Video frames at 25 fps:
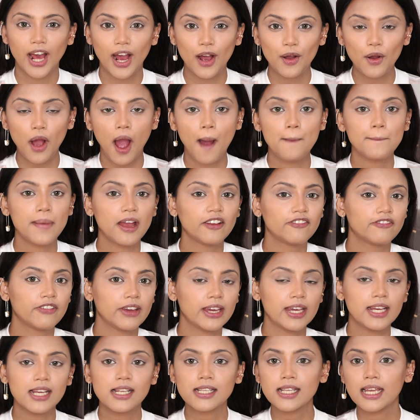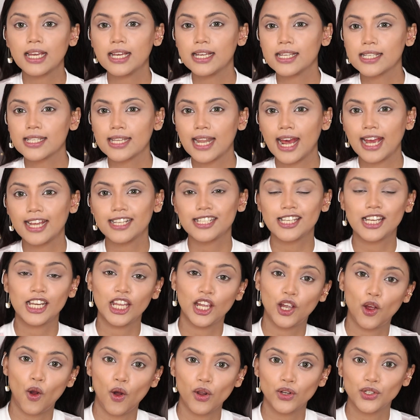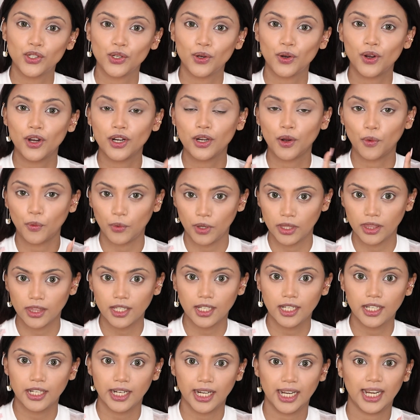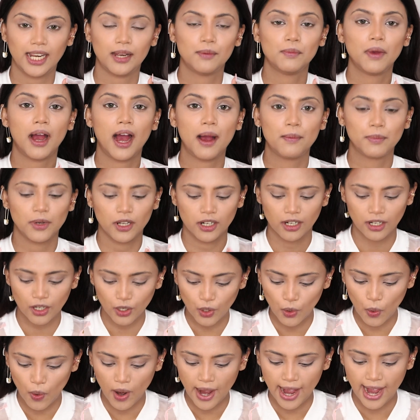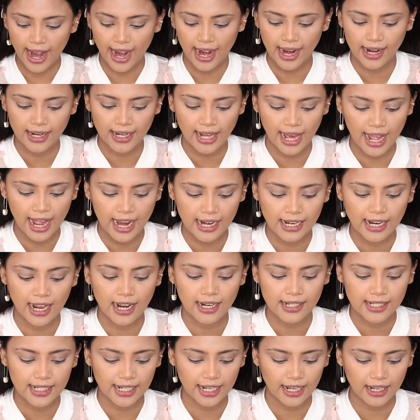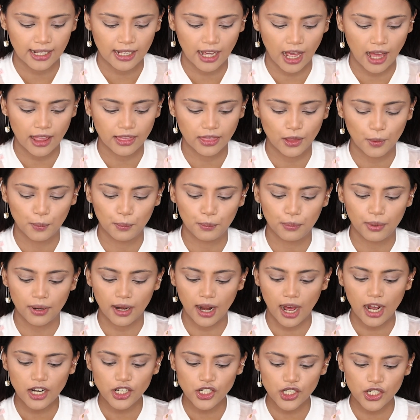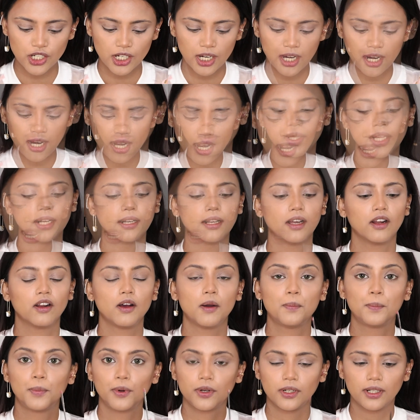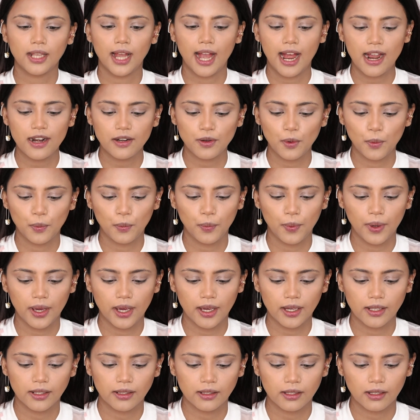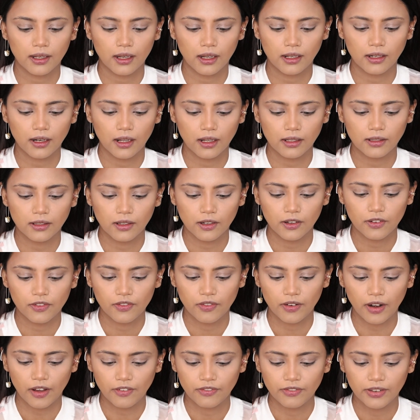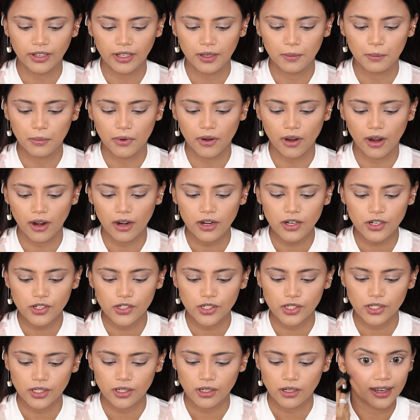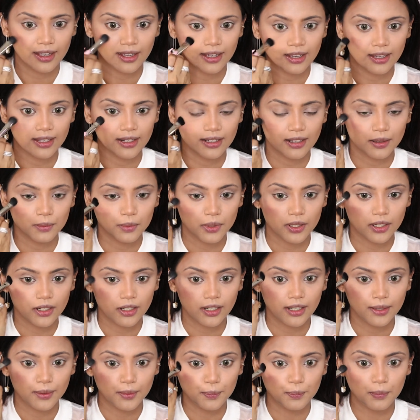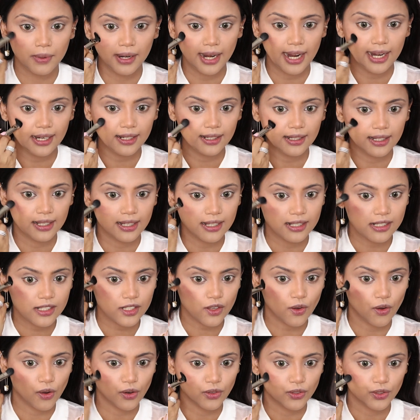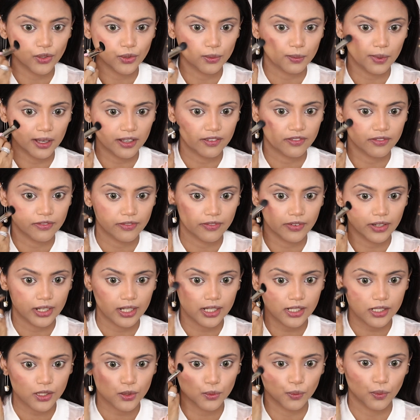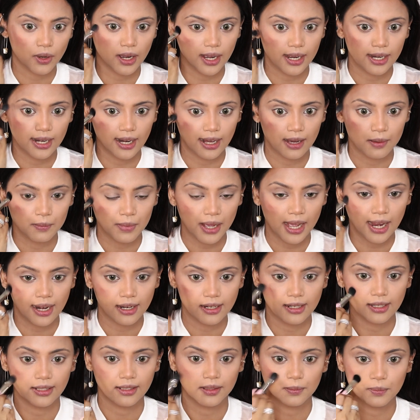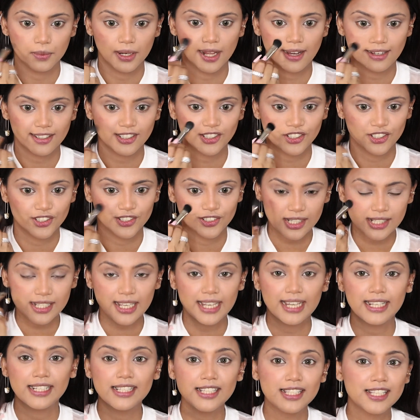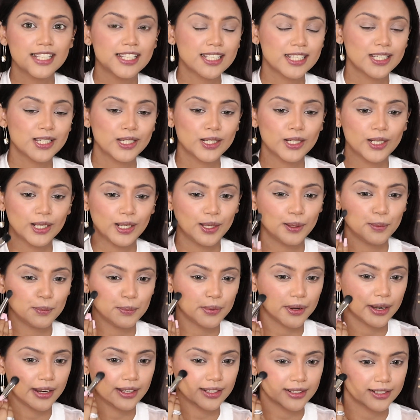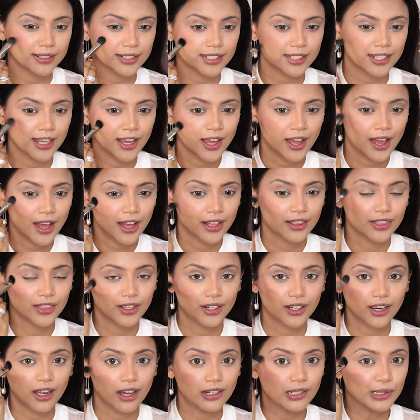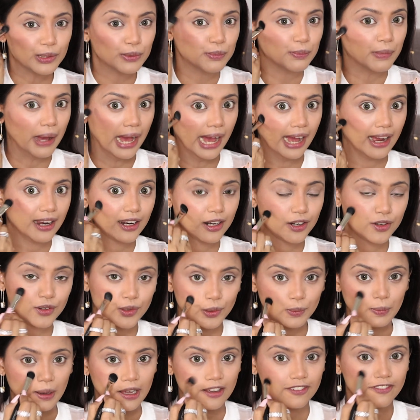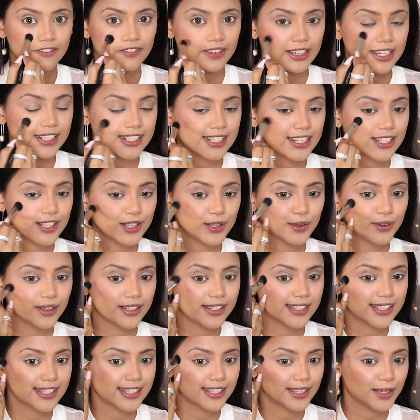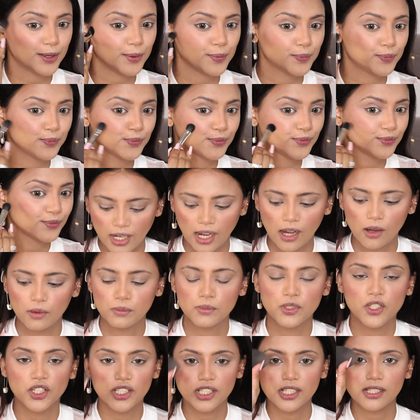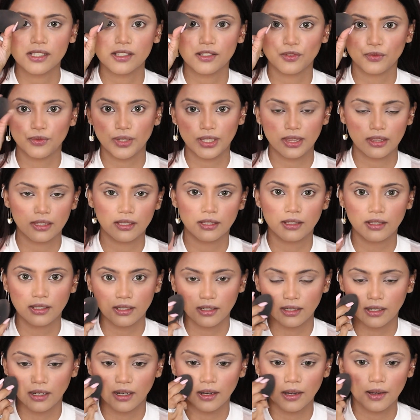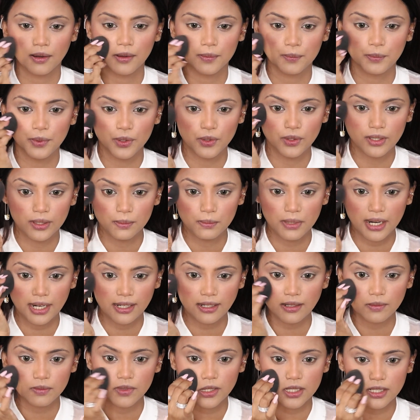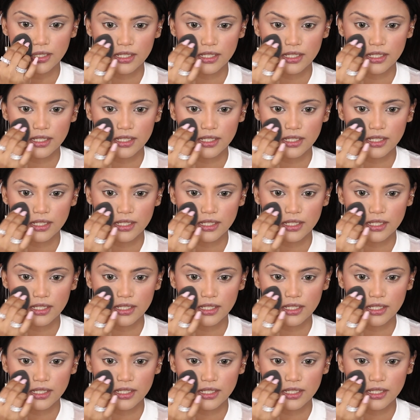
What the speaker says: now my face is nicely contoured with the cream. I'm gonna go ahead and take the blush, and then gonna put that with another fluffy brush, and I'm gonna blend this onto my face while I'm adding the blush. This instantly brings the color back to my face, as you can see. Now I'm just with the beauty blender, I'm